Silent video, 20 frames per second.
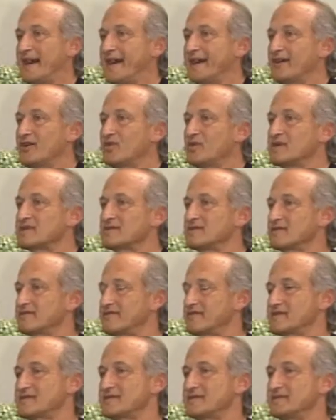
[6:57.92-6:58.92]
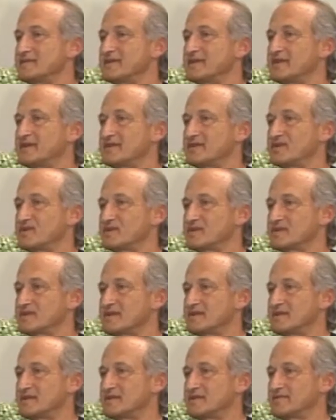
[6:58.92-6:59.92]
I always look for somebody
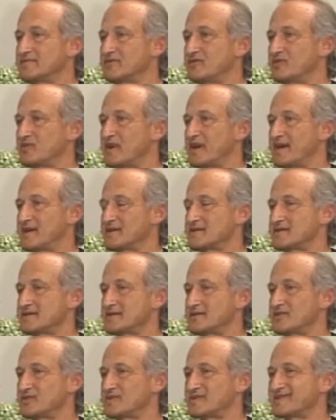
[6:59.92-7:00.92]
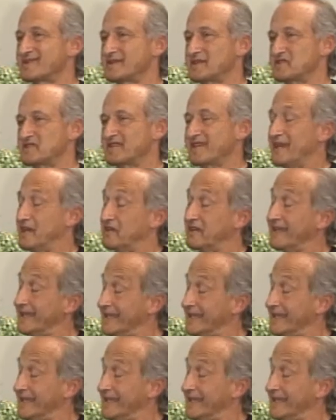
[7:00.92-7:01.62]
who's uh, who has who has kind of